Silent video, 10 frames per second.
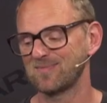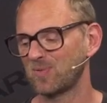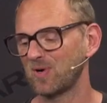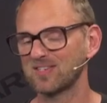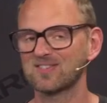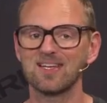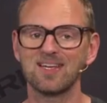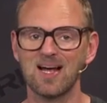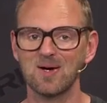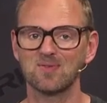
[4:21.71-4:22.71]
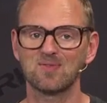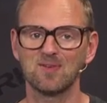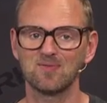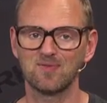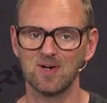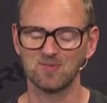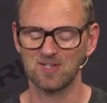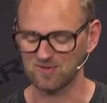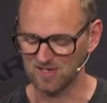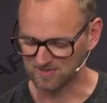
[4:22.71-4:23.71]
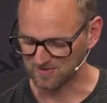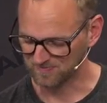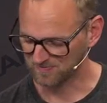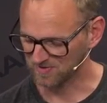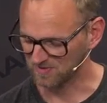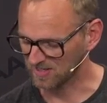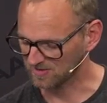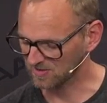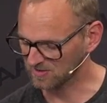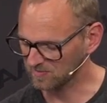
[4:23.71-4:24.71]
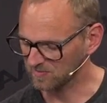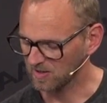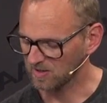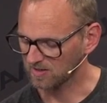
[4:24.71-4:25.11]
pulling state out of the frame synchronizer. So that's awesome.